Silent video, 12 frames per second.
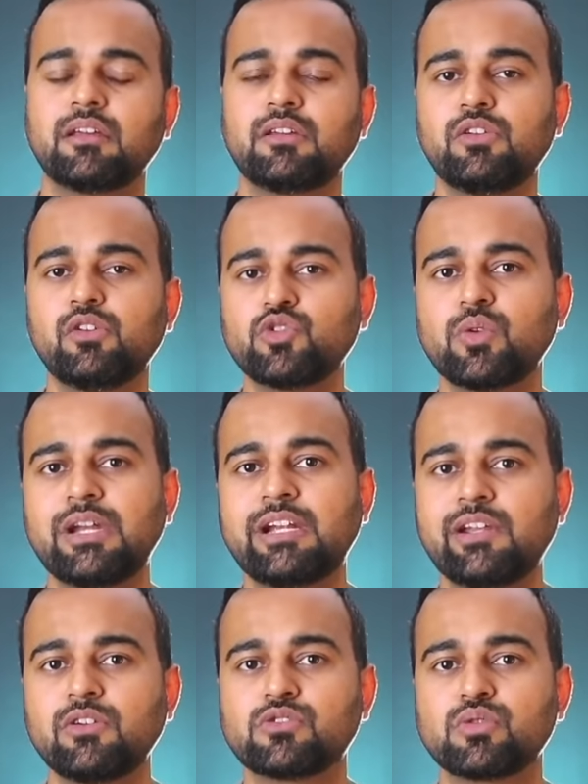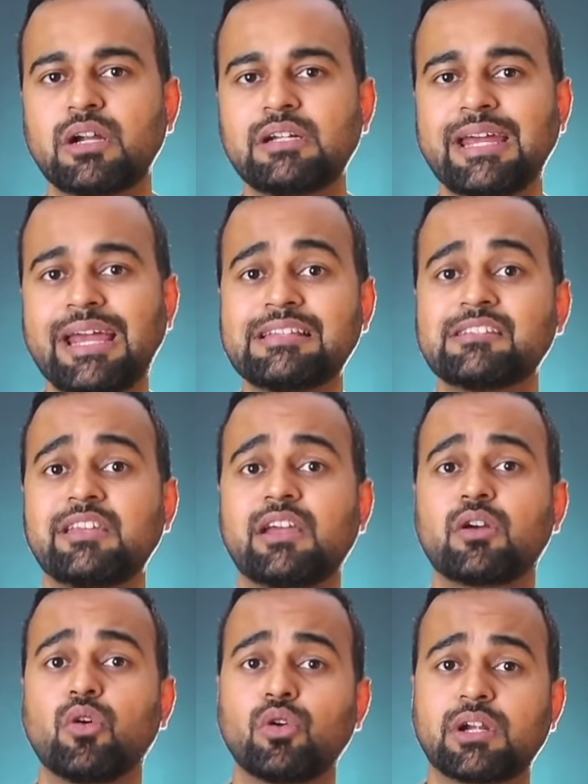Usually it used to contain the
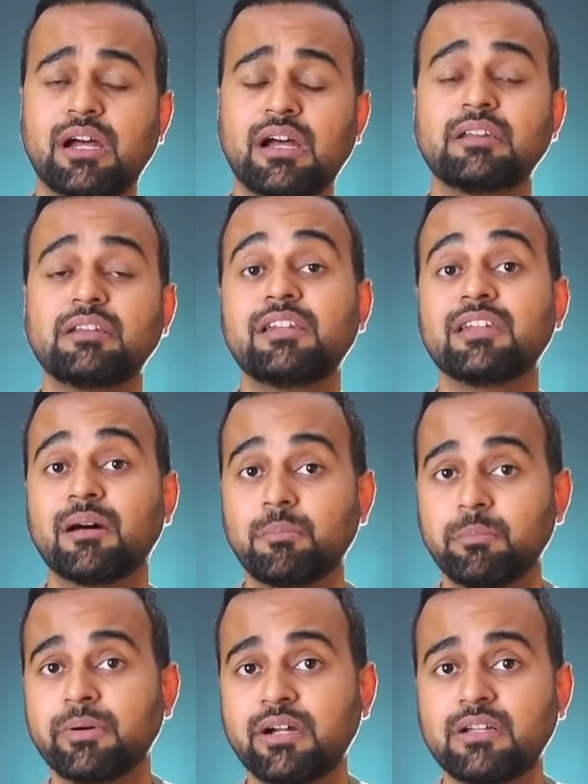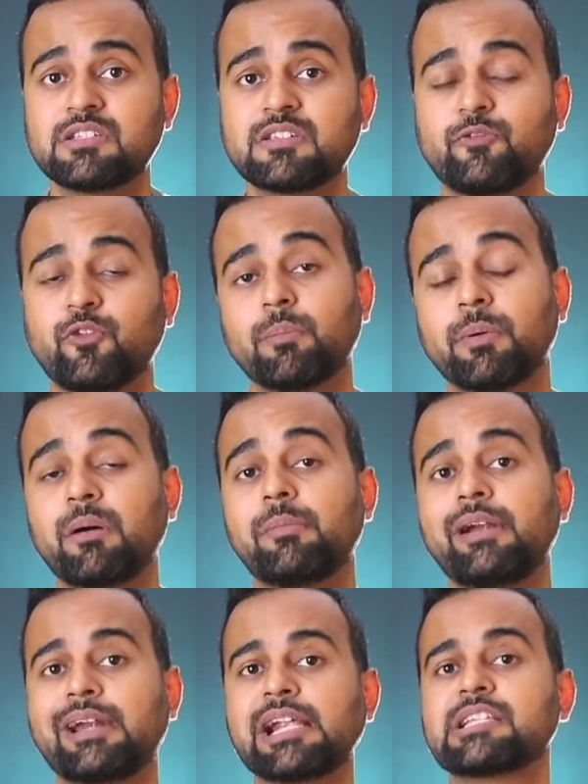quota, the numbers for
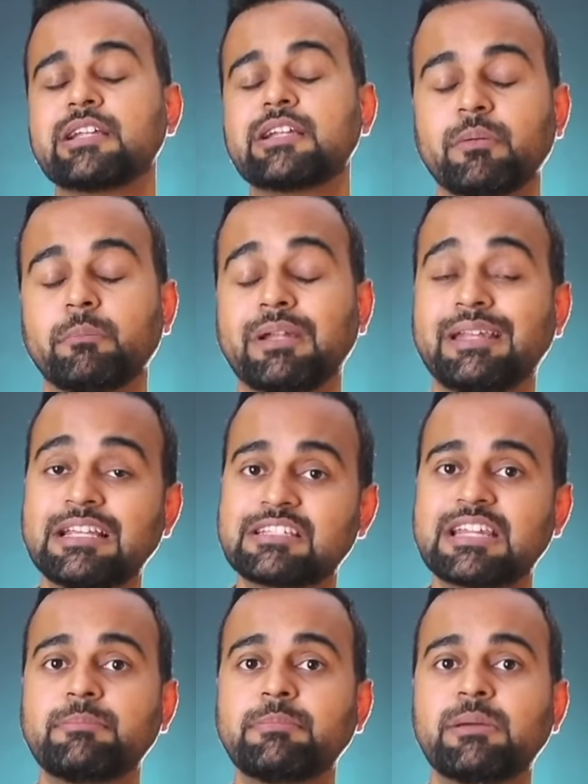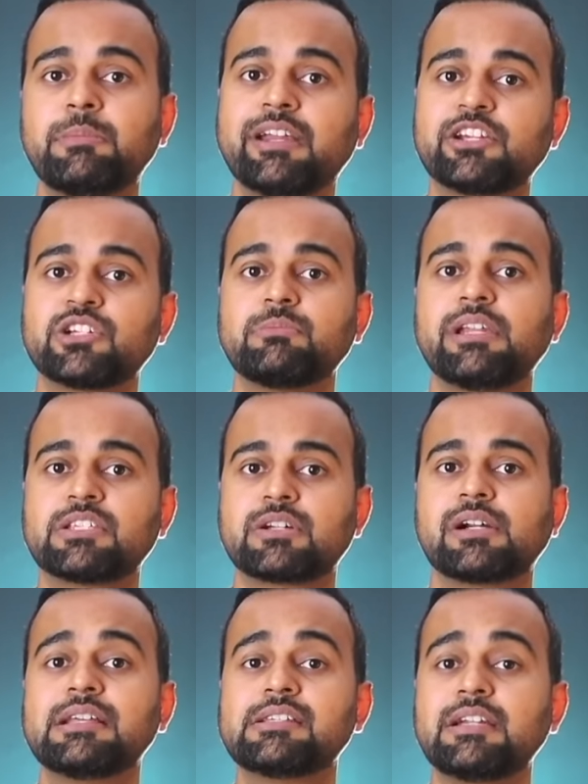permanent residents, but this time the immigration
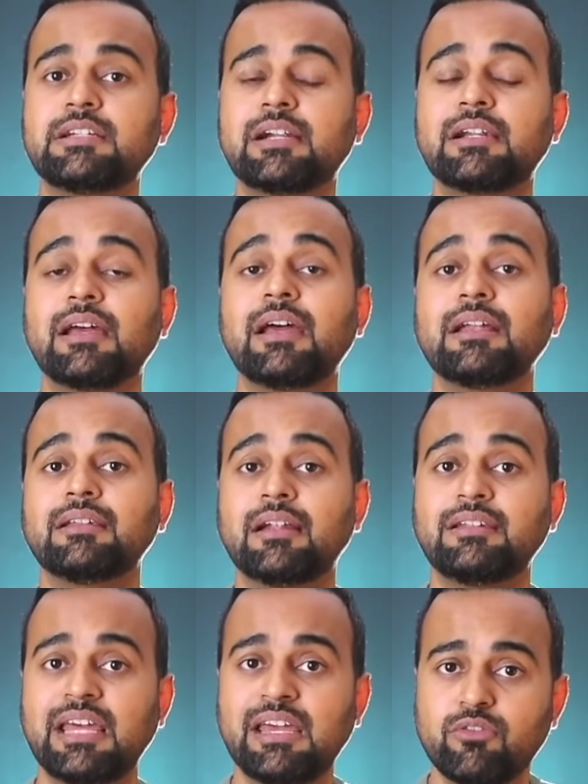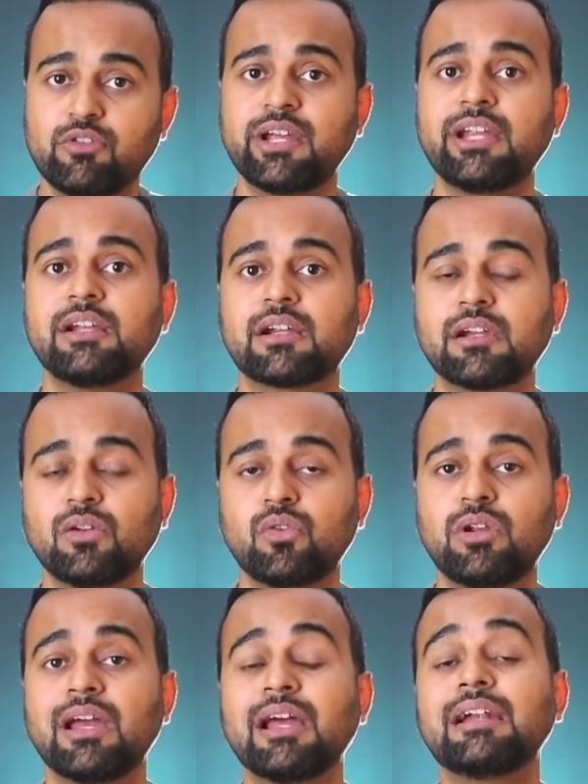minister has hinted that they would
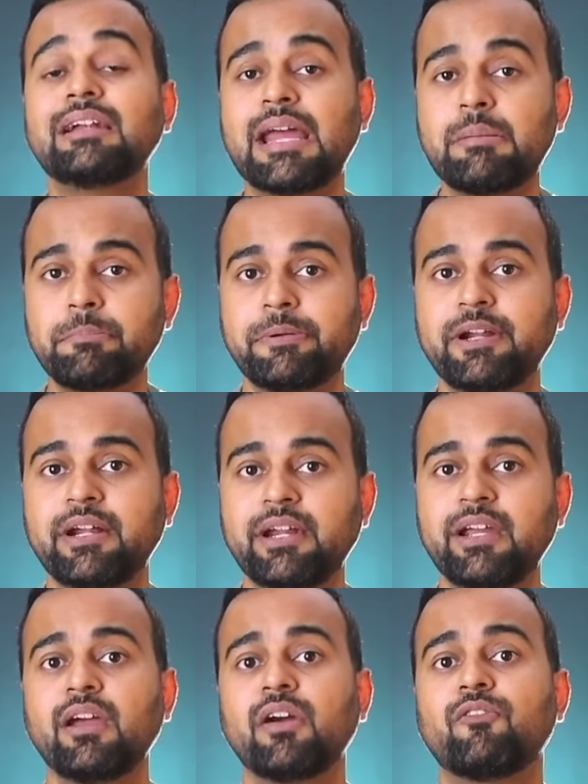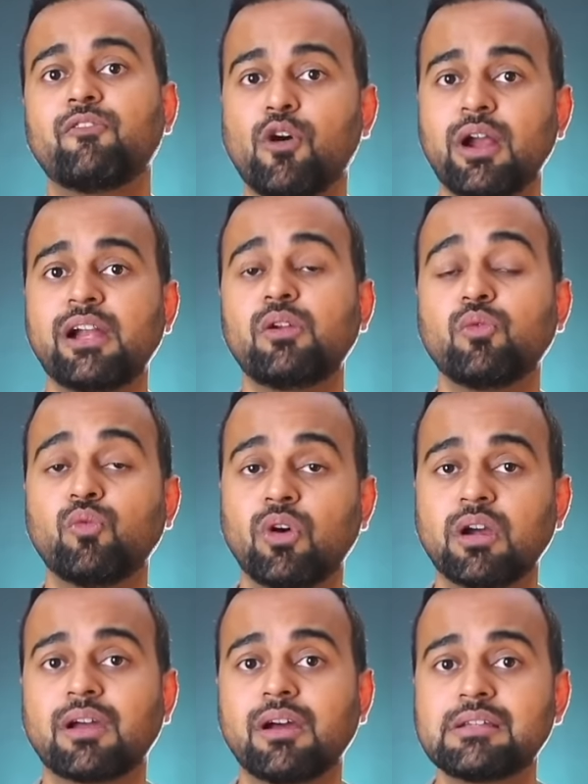include temporary foreign
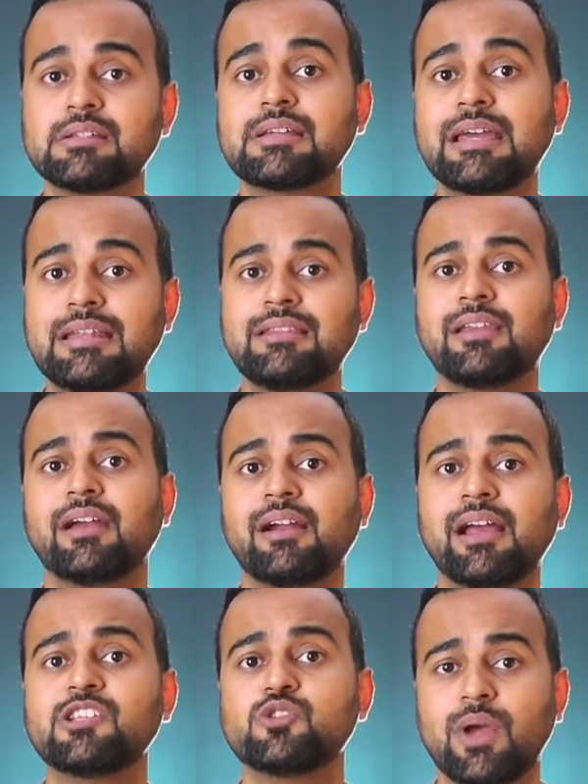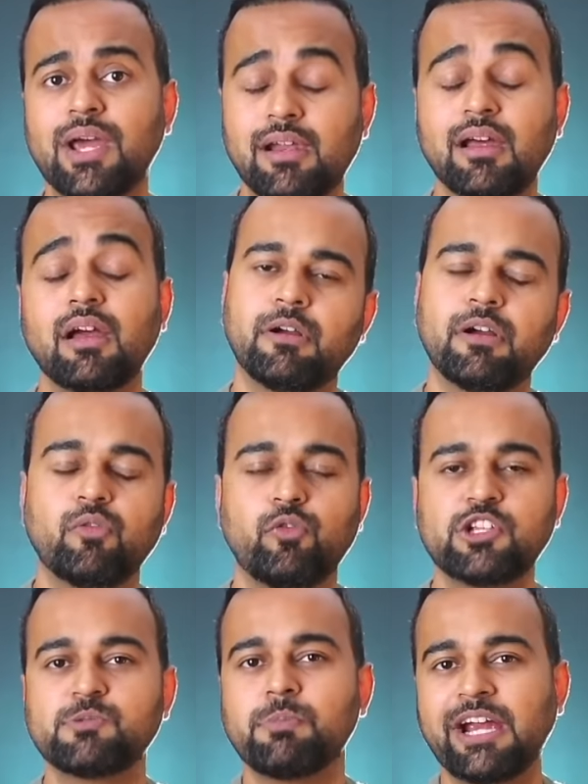workers in there as well,
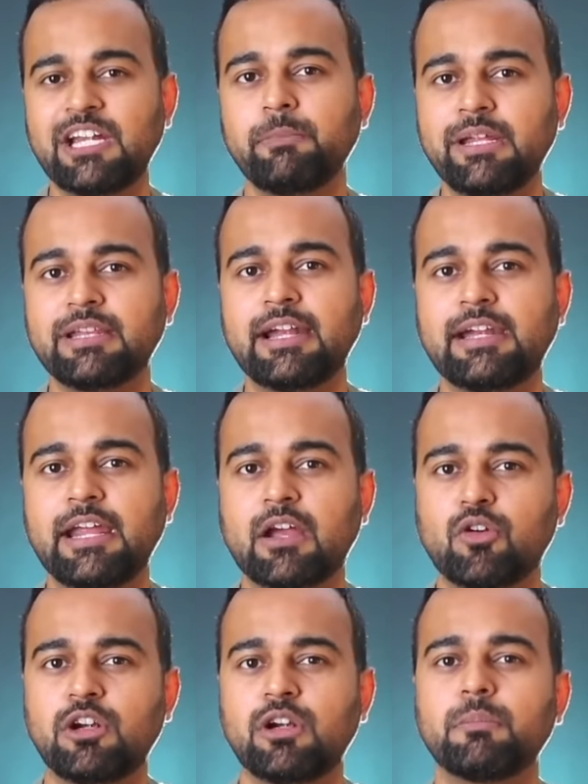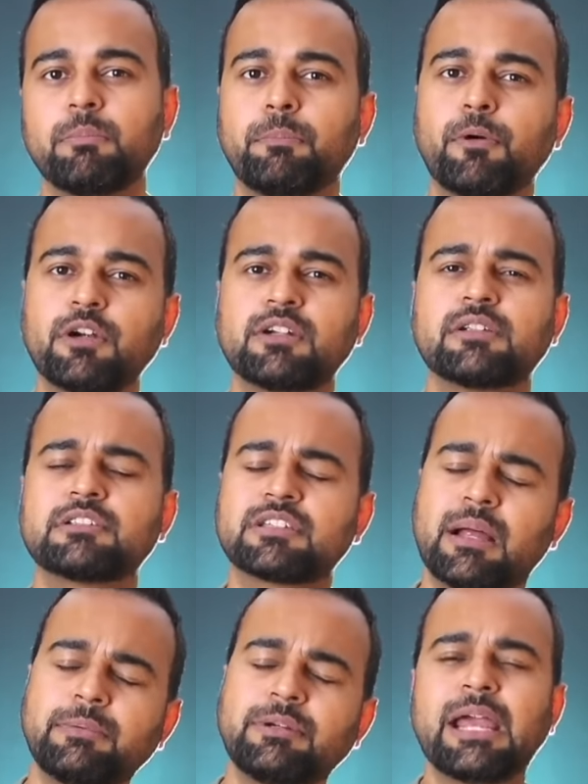which might mean that they could put
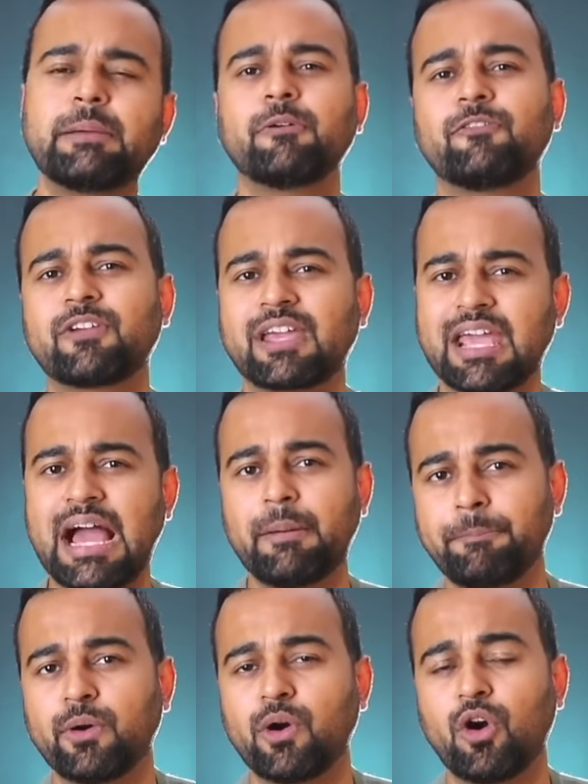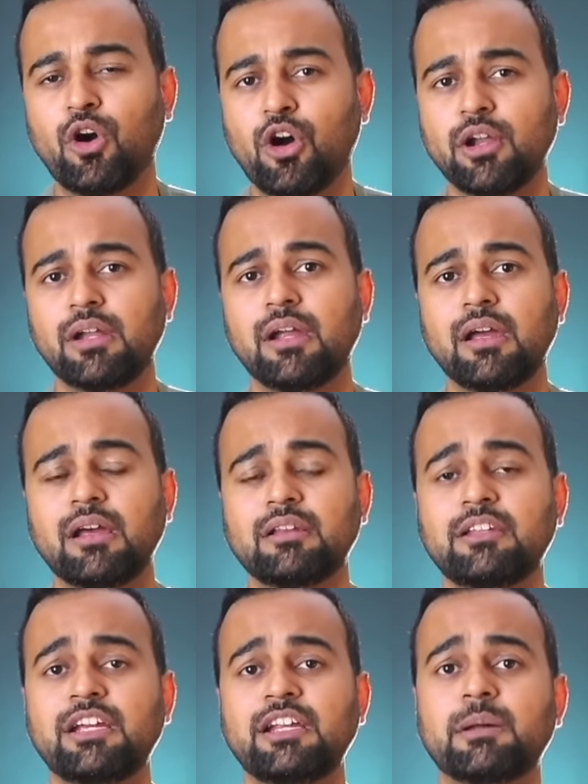some type of cap on
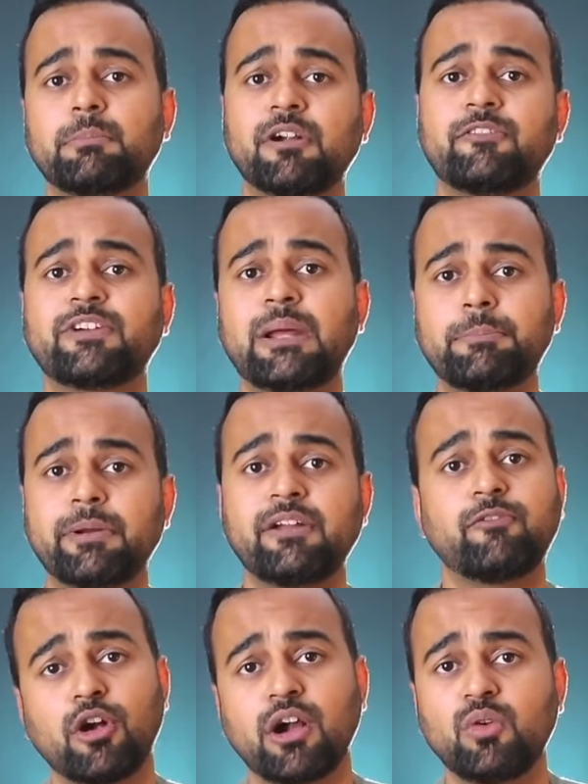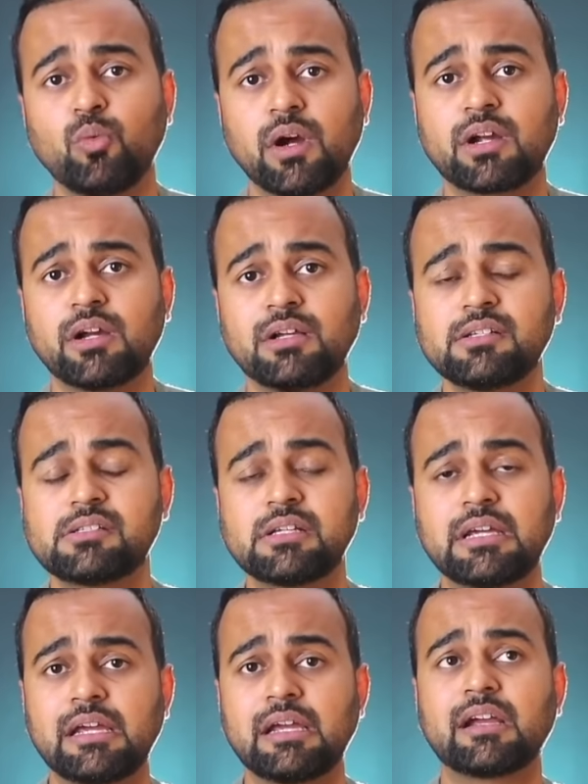the number of temporary foreign workers
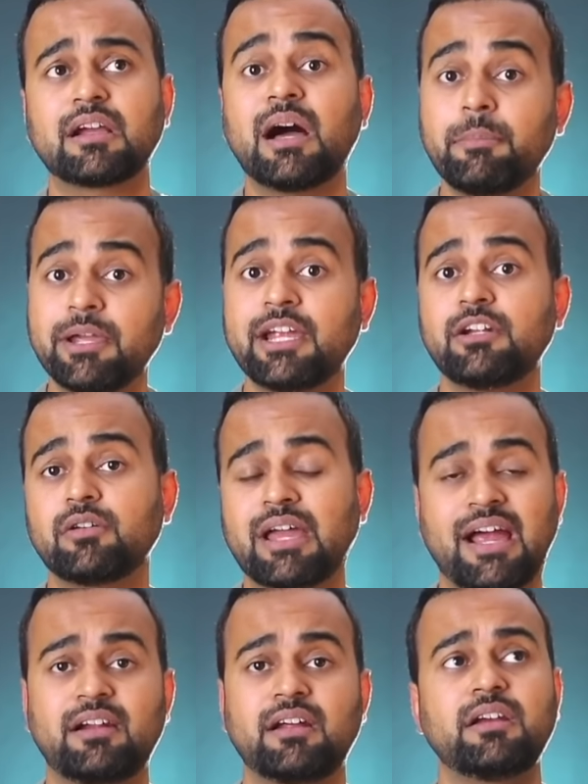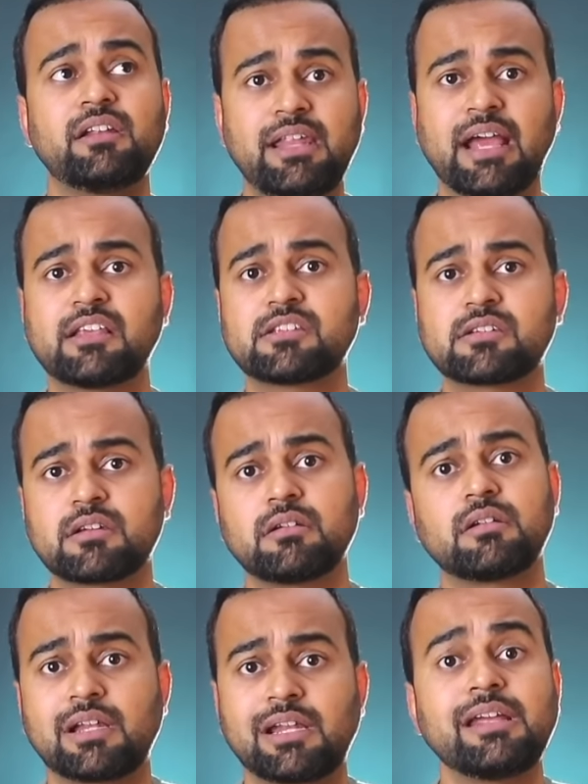coming into Canada in the next
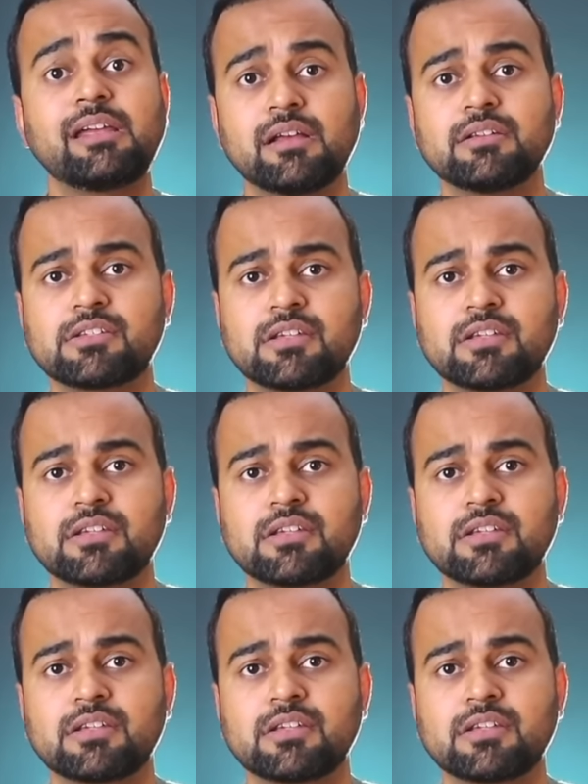3 years.